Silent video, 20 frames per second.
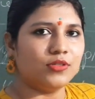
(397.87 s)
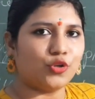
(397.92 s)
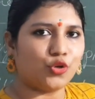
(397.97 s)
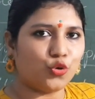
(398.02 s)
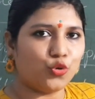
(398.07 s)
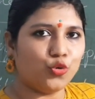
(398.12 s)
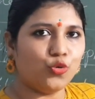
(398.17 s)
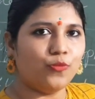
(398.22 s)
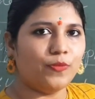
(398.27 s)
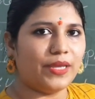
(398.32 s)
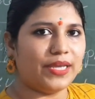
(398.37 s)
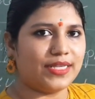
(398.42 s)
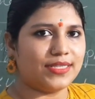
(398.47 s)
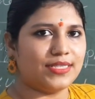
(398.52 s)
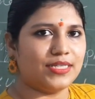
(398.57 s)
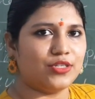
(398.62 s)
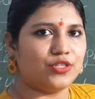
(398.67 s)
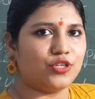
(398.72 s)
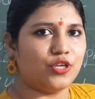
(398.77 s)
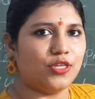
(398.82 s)
room,
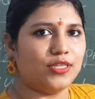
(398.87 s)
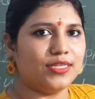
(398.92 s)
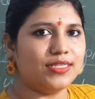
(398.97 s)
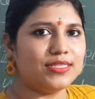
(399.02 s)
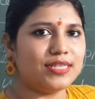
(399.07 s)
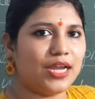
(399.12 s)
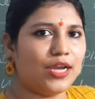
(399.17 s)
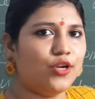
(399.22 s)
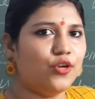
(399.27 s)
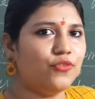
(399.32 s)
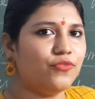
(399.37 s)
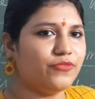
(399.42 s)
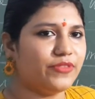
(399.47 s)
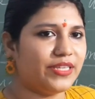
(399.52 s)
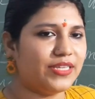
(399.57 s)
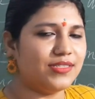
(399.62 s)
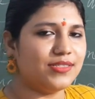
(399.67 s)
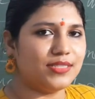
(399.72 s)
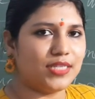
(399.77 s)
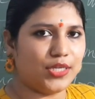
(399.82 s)
etc. This kind of
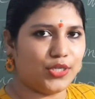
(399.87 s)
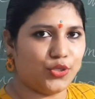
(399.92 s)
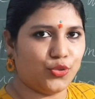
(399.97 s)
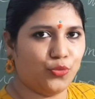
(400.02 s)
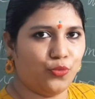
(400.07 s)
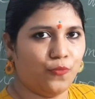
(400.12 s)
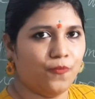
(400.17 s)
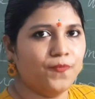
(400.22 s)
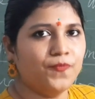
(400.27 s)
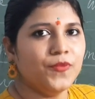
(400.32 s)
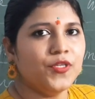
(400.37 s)
things they do.